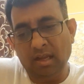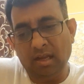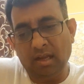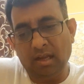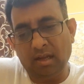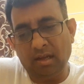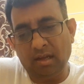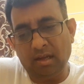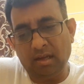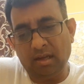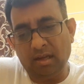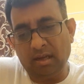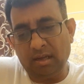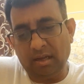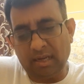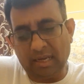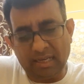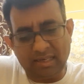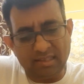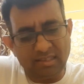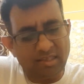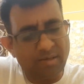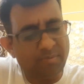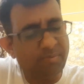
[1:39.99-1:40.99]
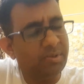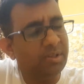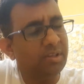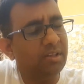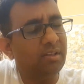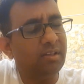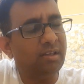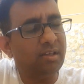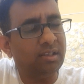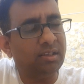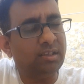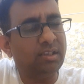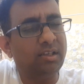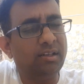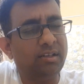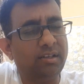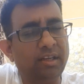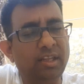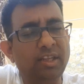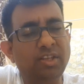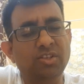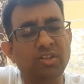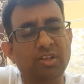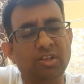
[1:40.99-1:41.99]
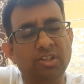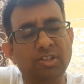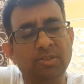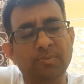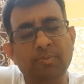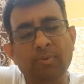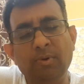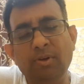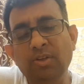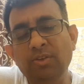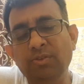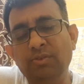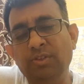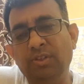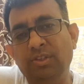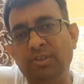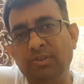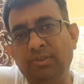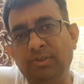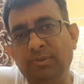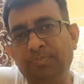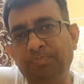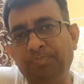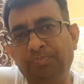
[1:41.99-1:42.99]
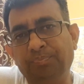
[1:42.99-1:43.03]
and some other dangerous pollutants.